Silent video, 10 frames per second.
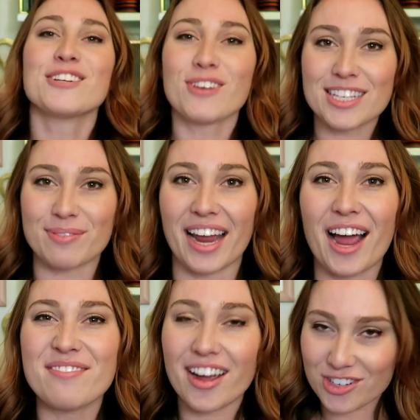trust me,
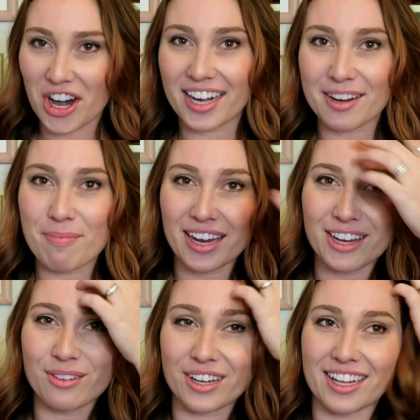I'm not trying to
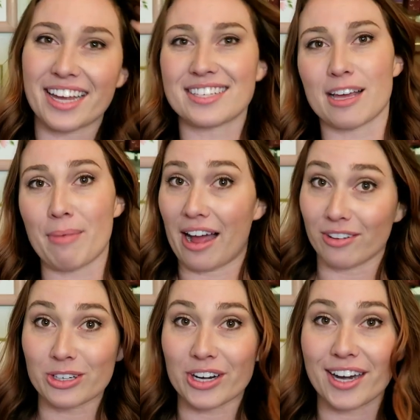make you look like some
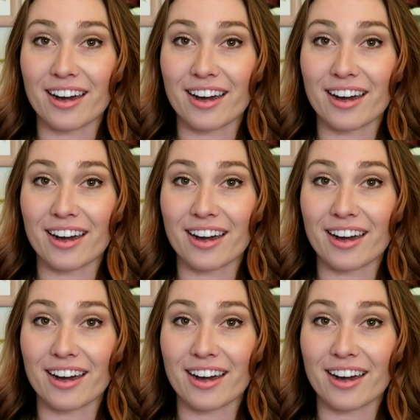elder